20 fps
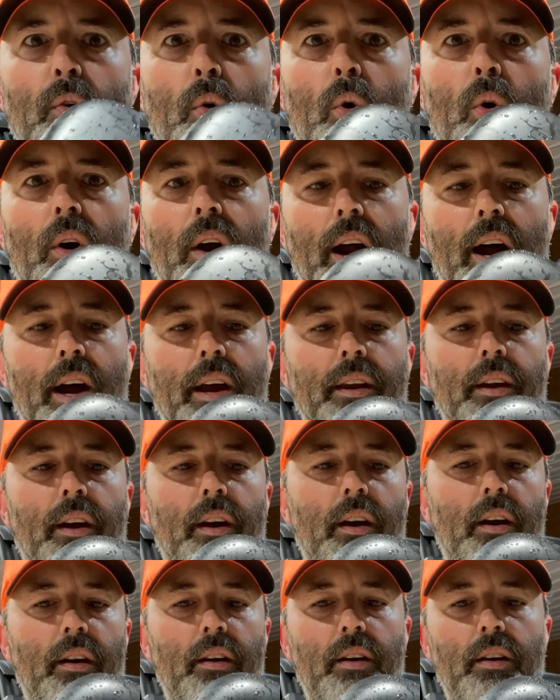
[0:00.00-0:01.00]

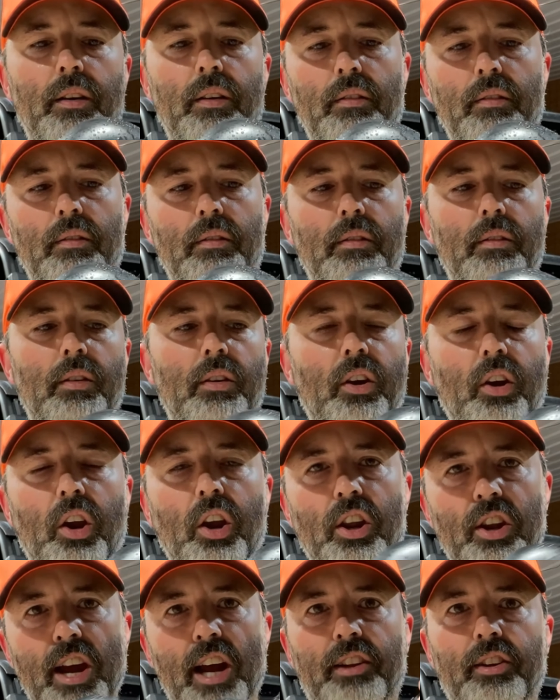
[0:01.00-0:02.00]
I
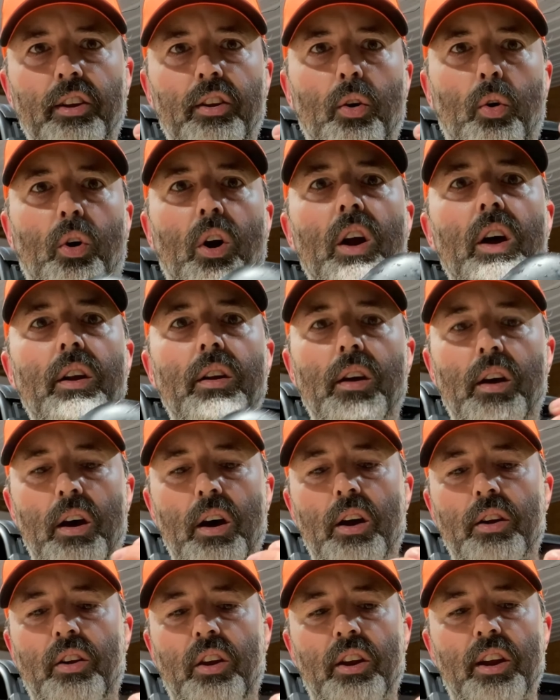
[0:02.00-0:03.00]
connected or
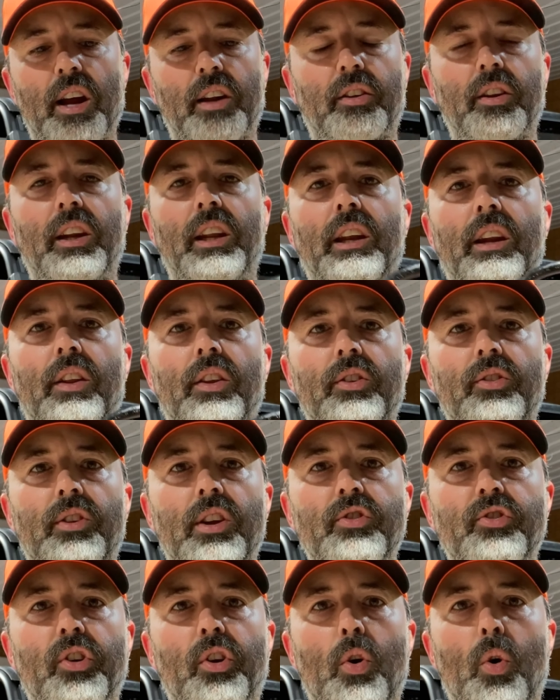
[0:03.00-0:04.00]
unconnected any of the
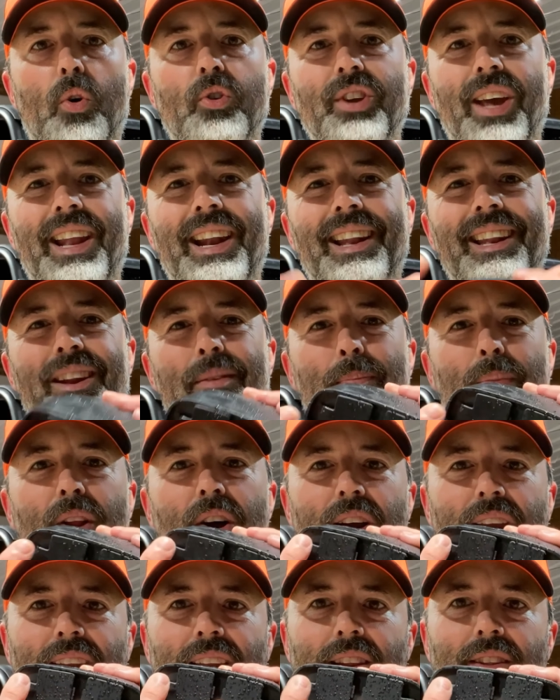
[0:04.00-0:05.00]
extension cords, and I didn't
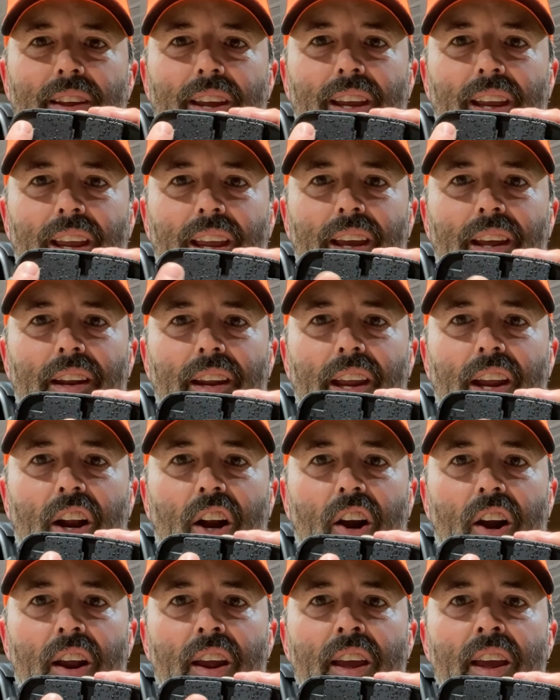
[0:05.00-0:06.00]
plug anything in
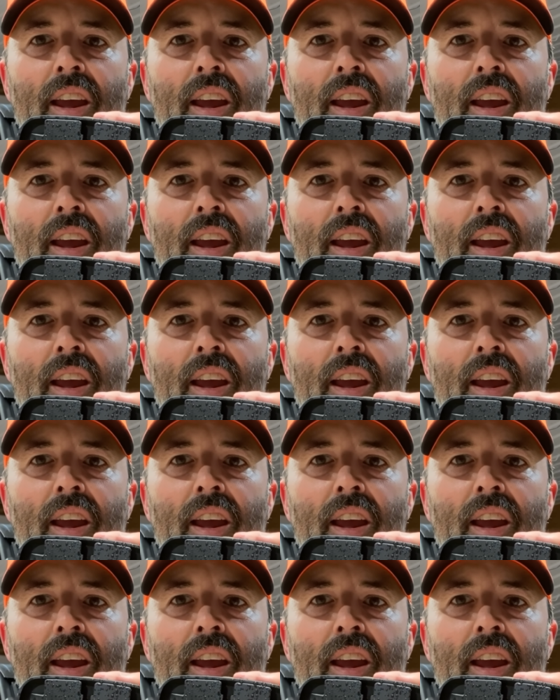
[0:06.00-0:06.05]
here.